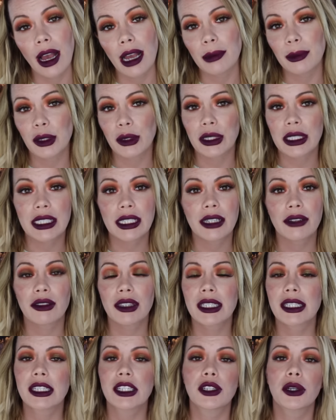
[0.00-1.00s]
I'm going to give
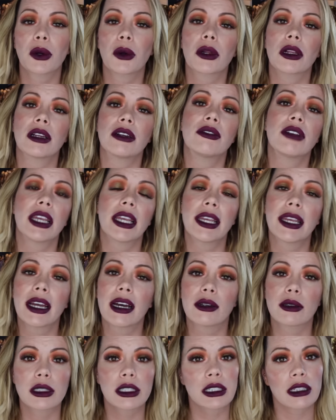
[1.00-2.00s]
this a total of
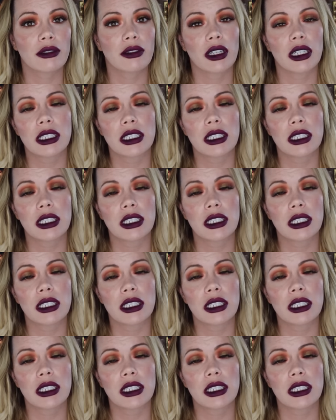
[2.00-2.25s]
8 hours of